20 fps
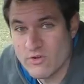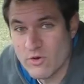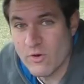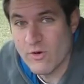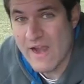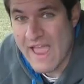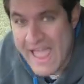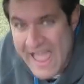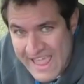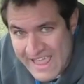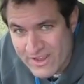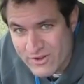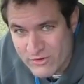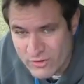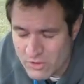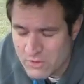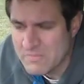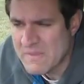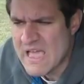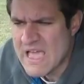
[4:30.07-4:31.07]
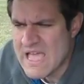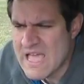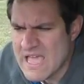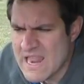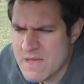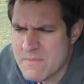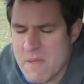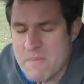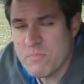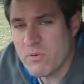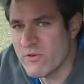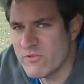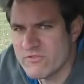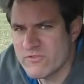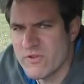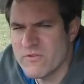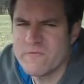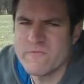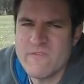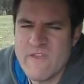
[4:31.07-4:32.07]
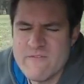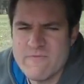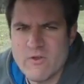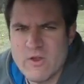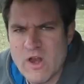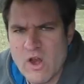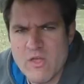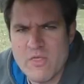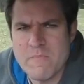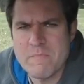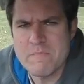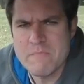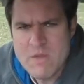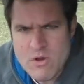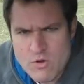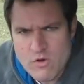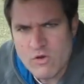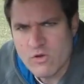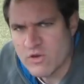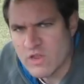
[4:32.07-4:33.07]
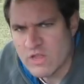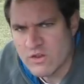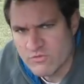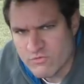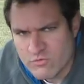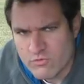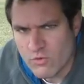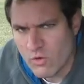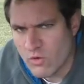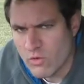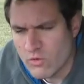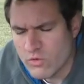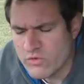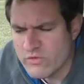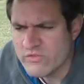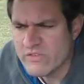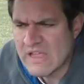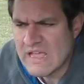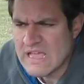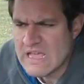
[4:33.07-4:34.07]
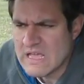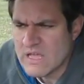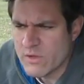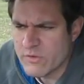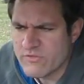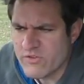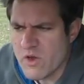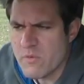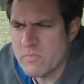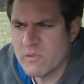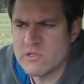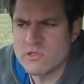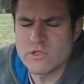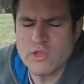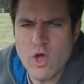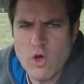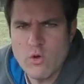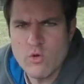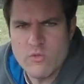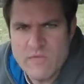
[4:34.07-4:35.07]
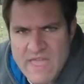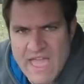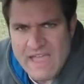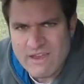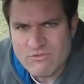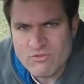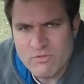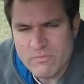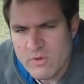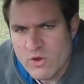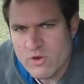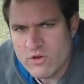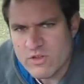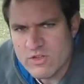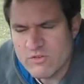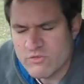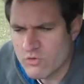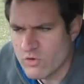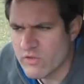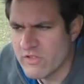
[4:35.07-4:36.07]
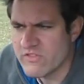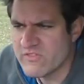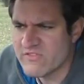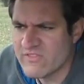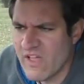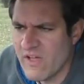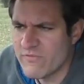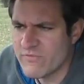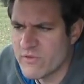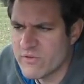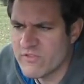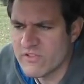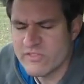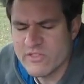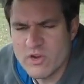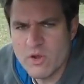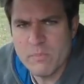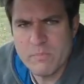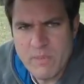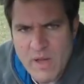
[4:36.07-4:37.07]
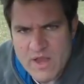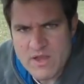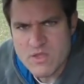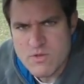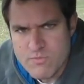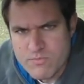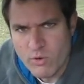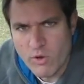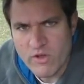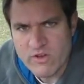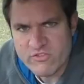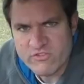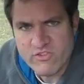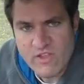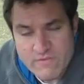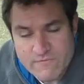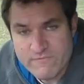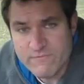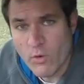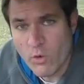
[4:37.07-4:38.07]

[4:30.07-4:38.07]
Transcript: the door handle. Now, my personal favorite are the mirror controls. We'll start below the actual mirror control itself. There's a little button you push that